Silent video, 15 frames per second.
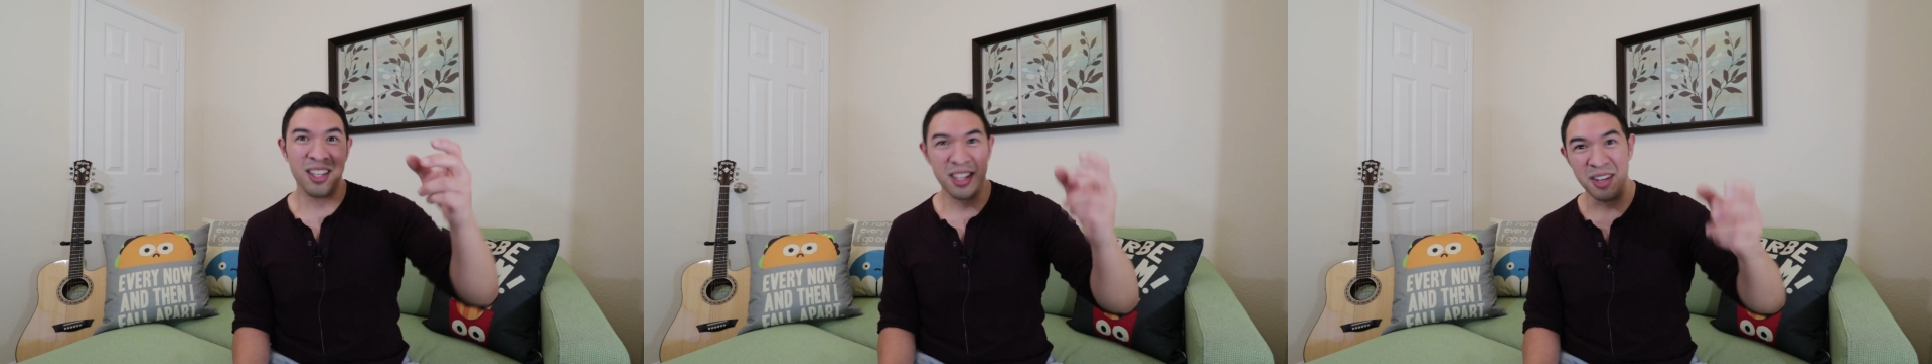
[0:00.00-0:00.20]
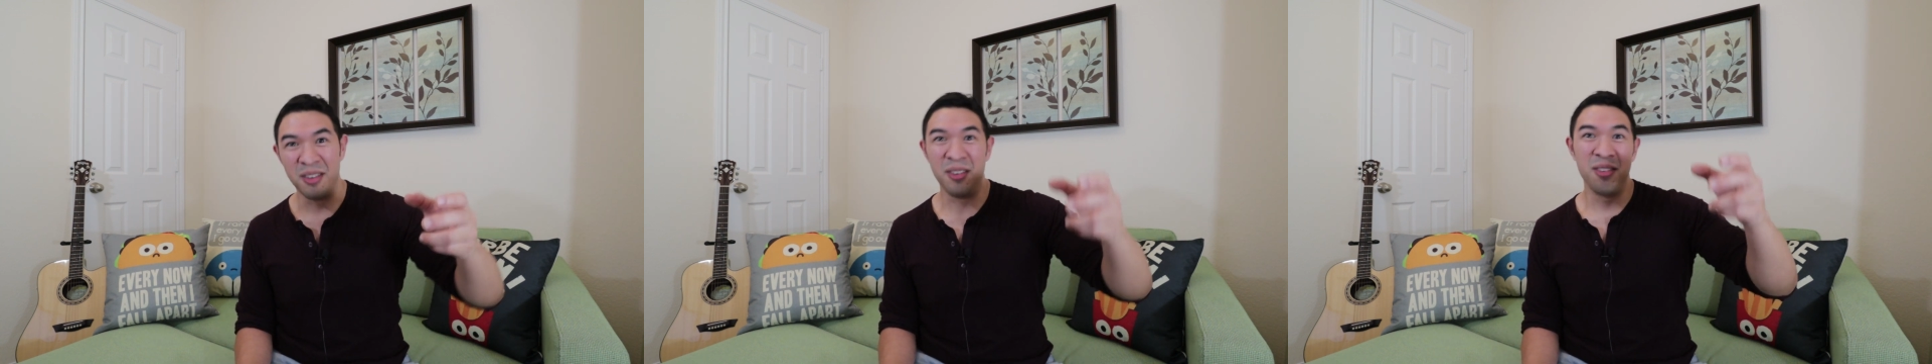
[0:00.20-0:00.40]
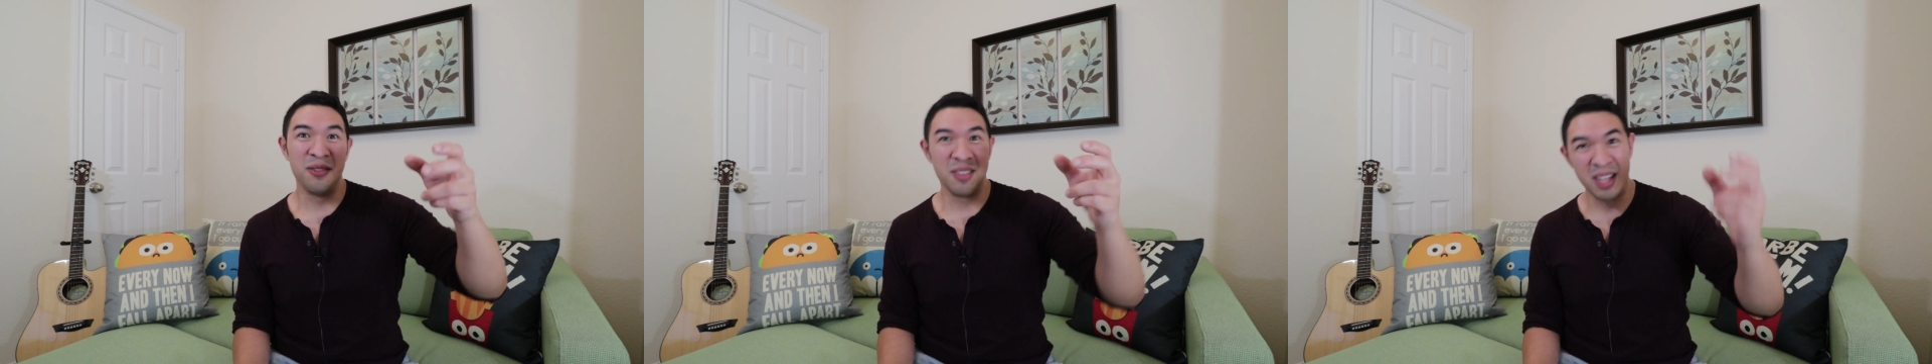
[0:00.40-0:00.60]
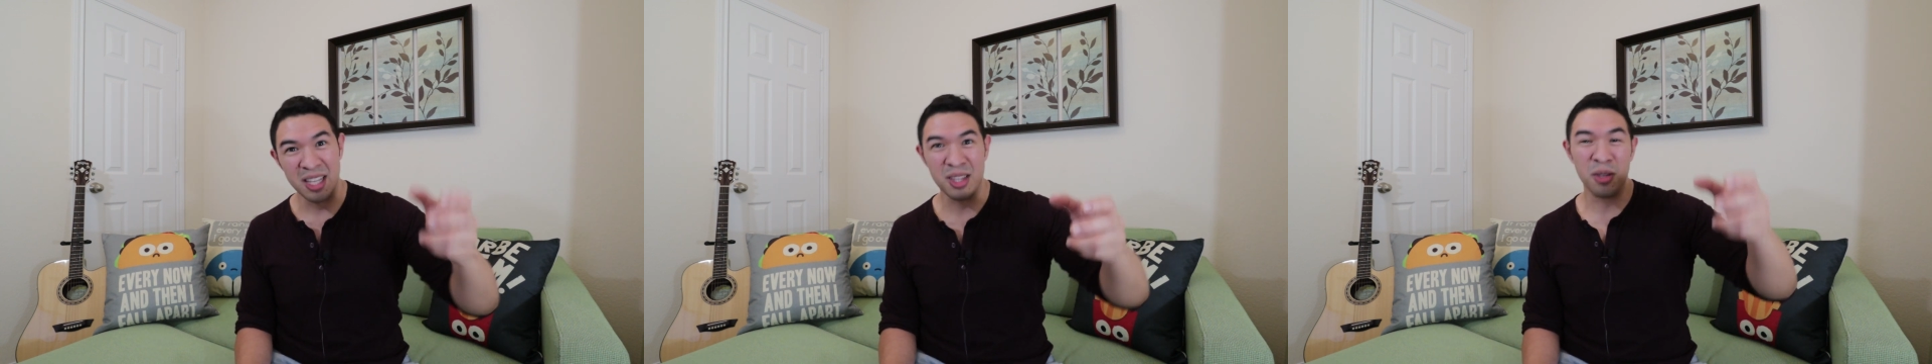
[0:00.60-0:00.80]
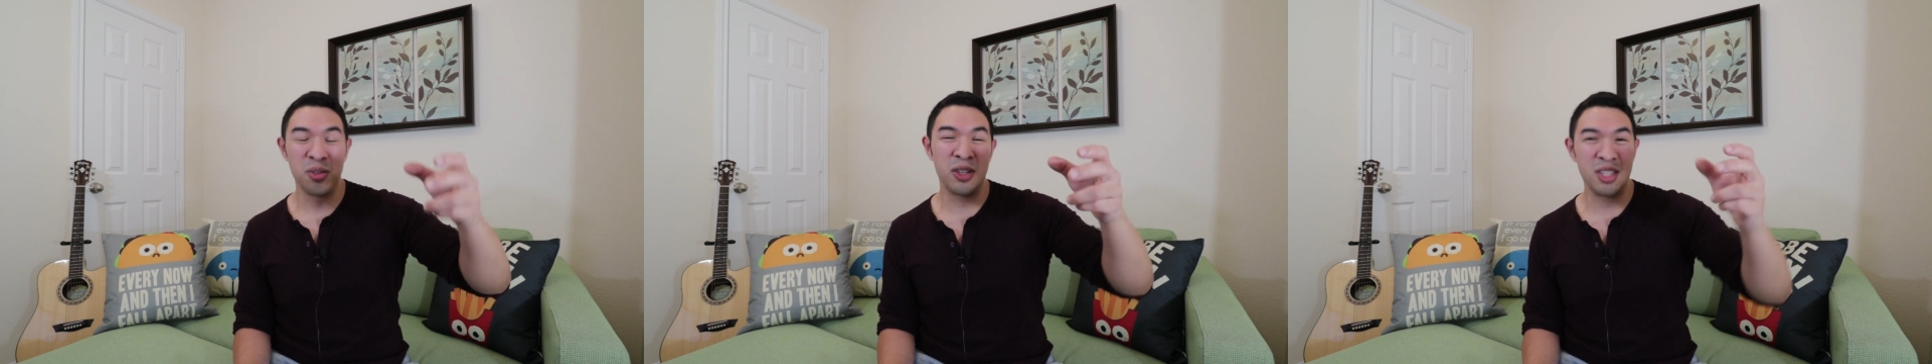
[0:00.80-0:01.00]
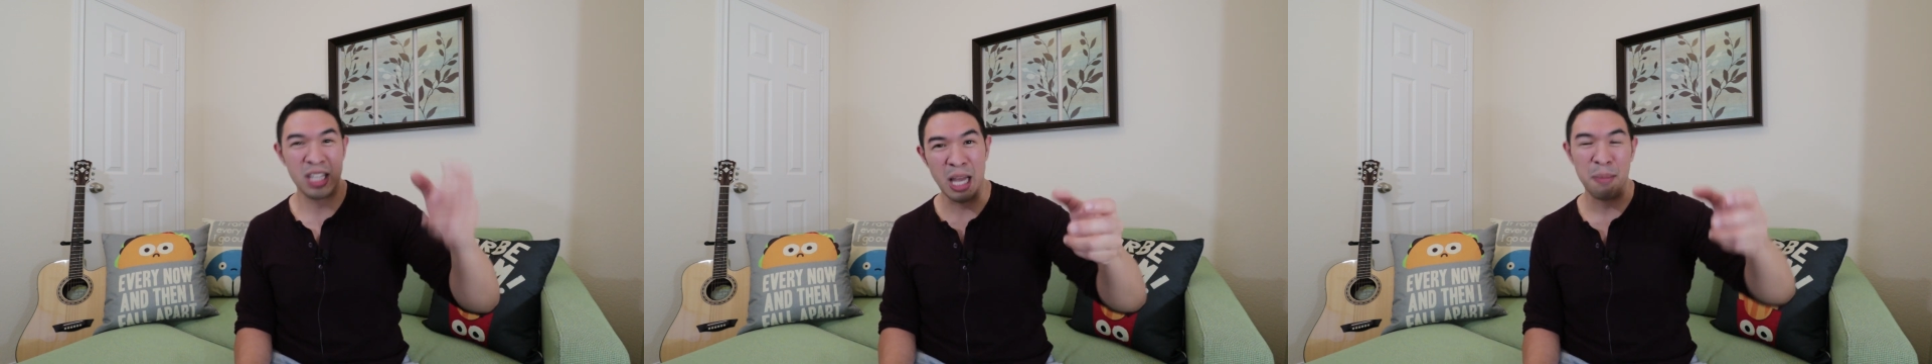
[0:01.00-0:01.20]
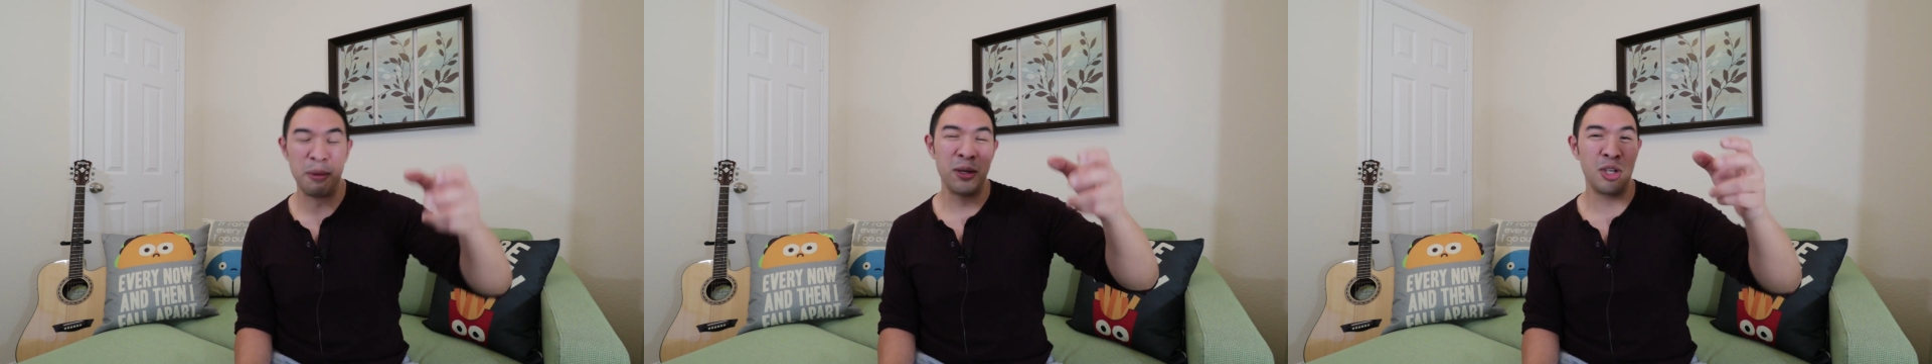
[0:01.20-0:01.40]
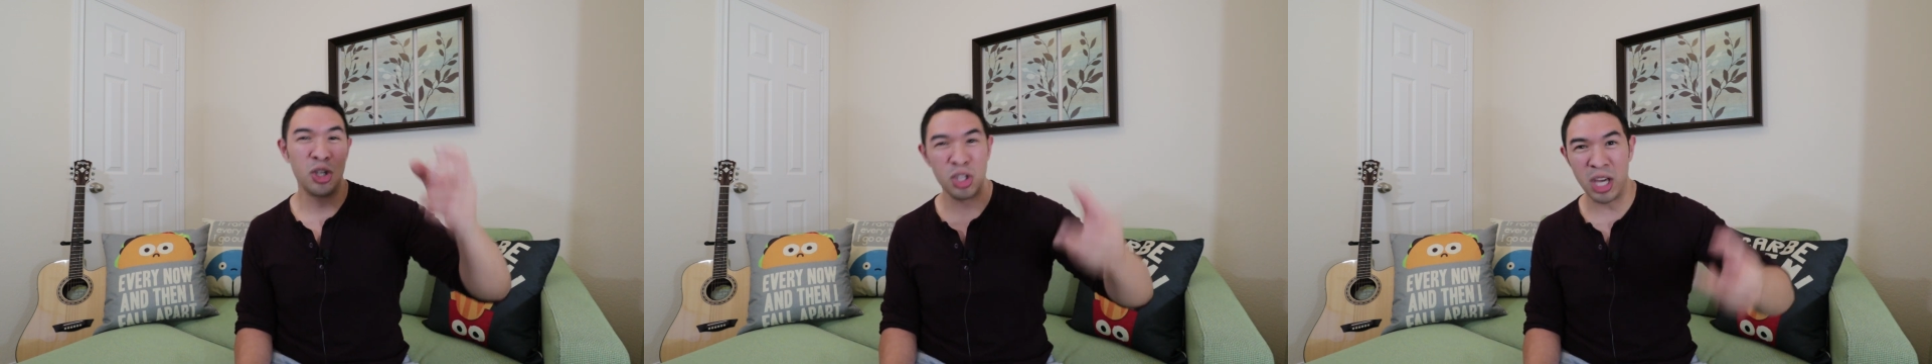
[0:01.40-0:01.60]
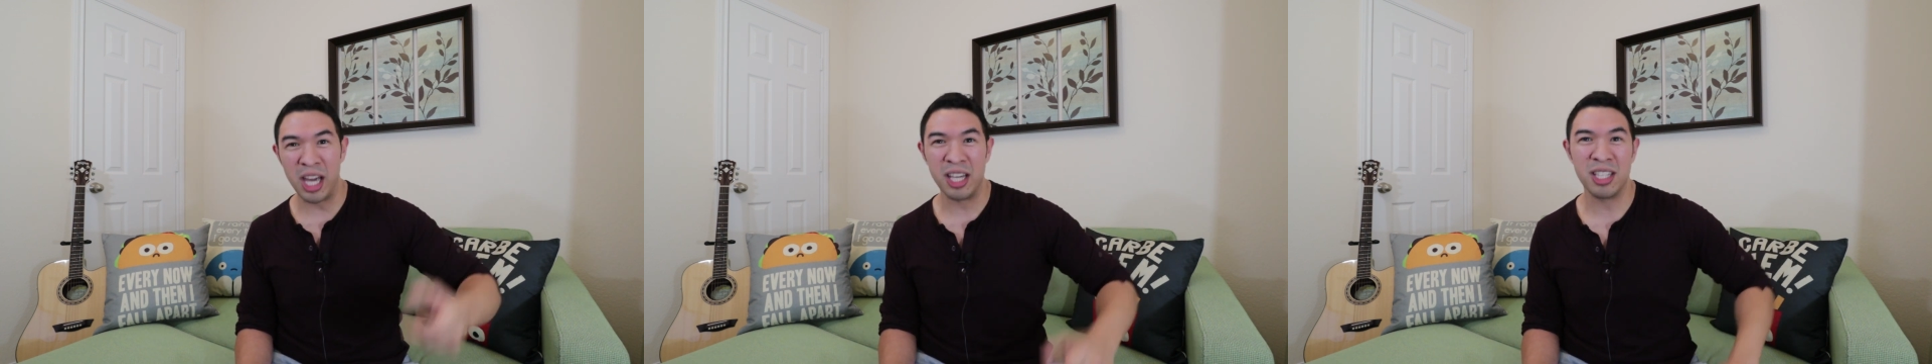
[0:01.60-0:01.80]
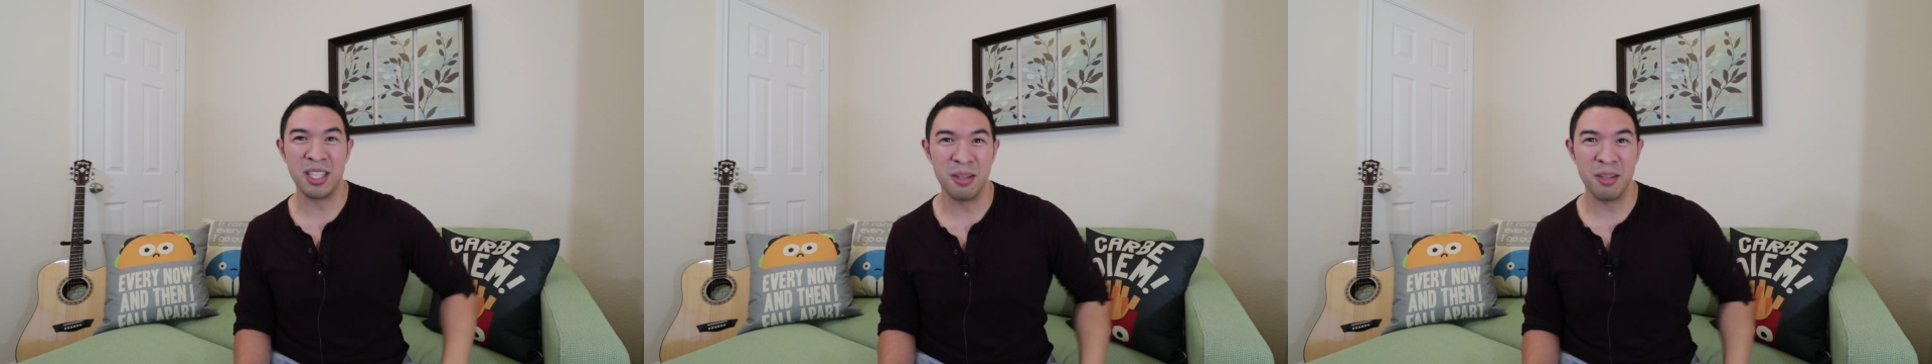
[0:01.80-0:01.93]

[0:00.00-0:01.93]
you know, get those stepping shakes